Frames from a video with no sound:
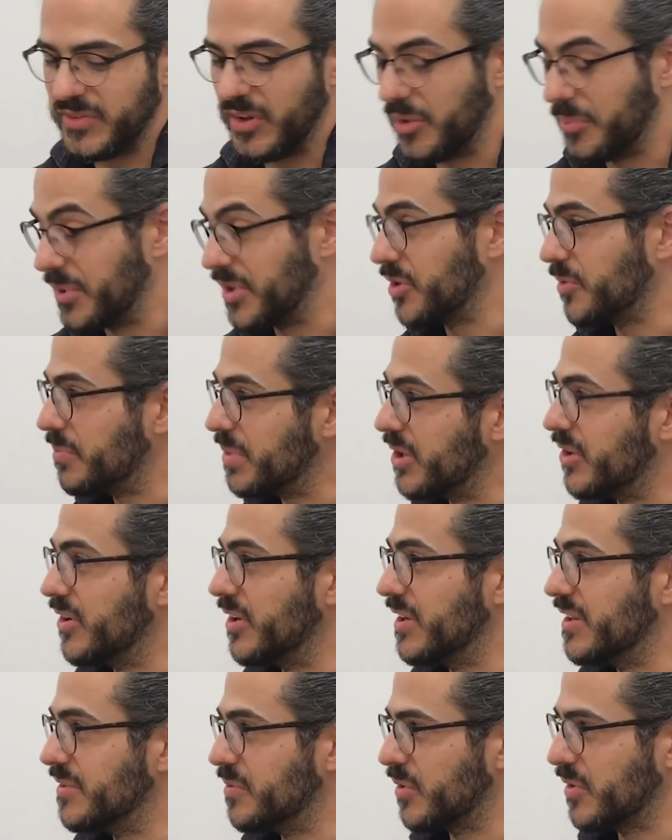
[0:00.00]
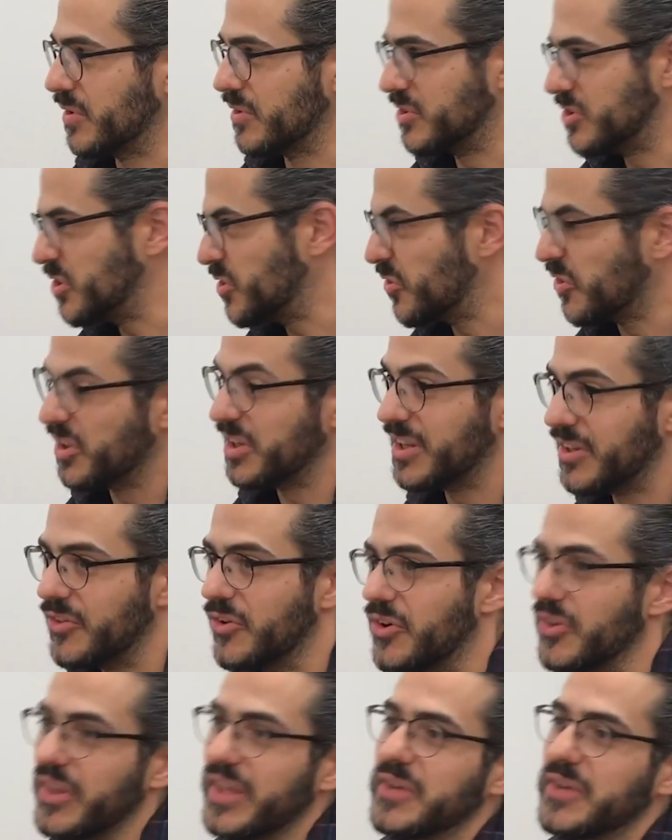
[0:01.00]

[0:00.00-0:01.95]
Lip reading: developmental periods where children can